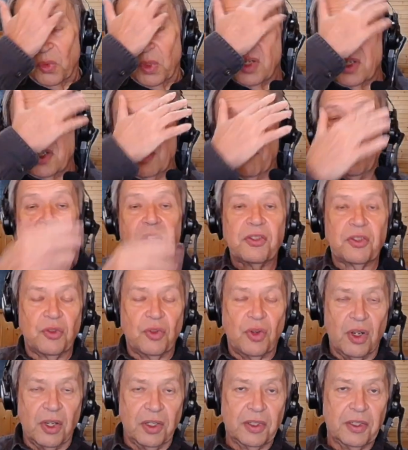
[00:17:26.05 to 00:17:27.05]
because
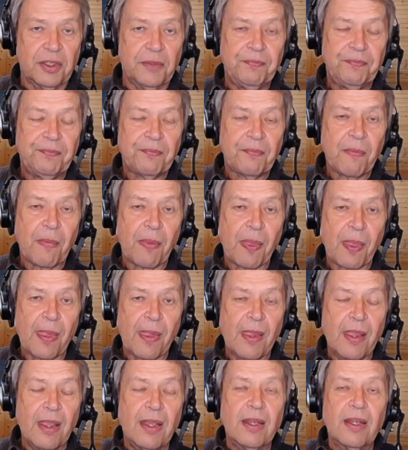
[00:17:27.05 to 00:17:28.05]
you
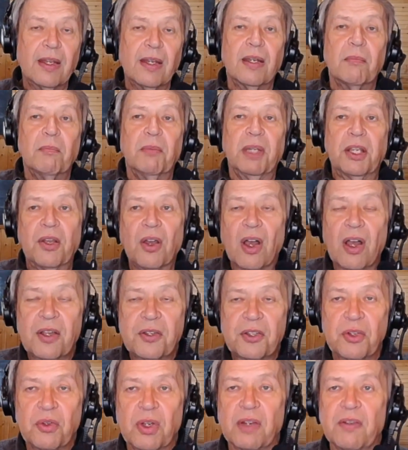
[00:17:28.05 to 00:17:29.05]
have strengthened your
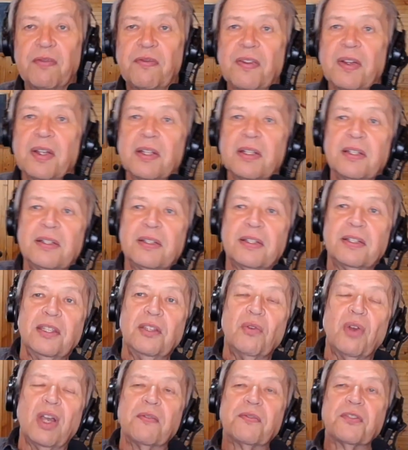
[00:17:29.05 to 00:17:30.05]
ability of
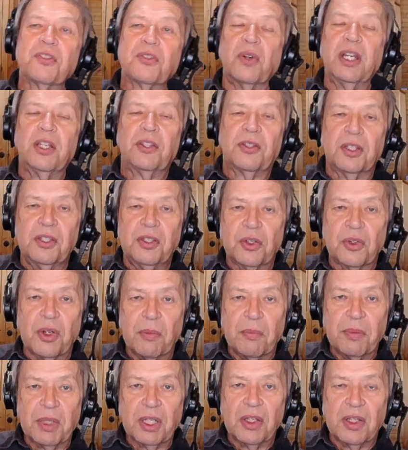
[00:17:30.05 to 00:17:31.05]
anticipation and
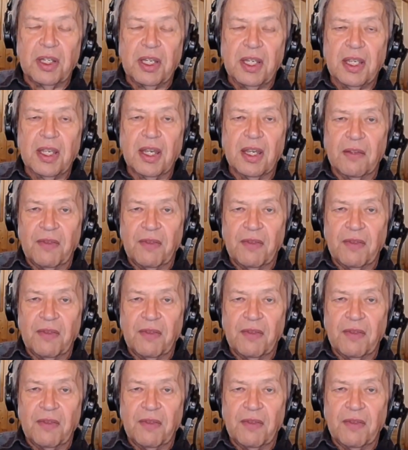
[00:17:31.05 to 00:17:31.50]
preparation,